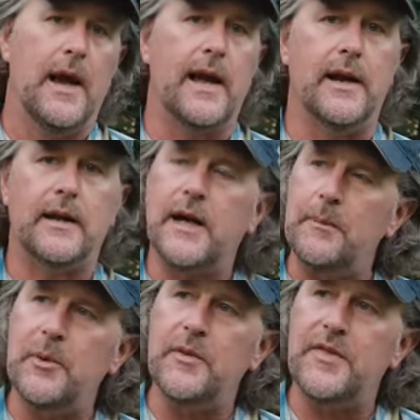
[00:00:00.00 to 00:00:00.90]
And a
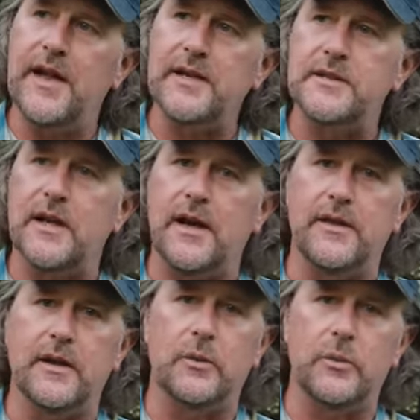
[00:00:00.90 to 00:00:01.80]
couple of things that I
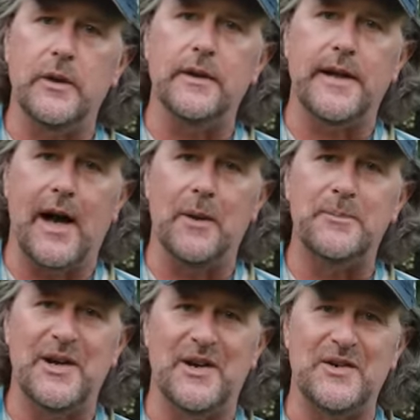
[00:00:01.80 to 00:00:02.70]
think will really
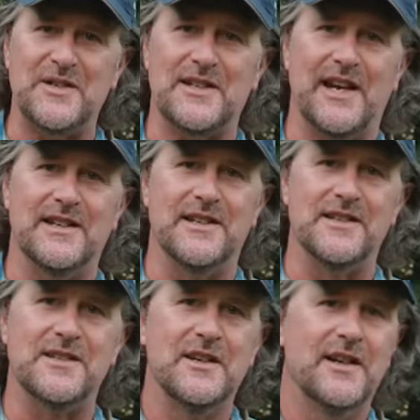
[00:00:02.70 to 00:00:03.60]
help you understand
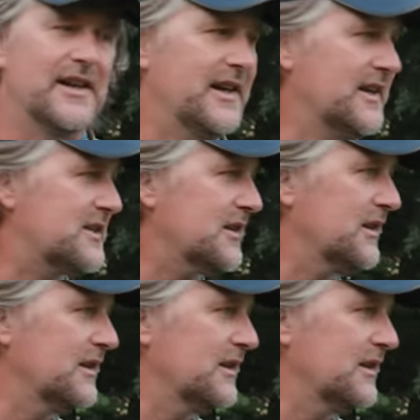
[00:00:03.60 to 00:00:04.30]
this is,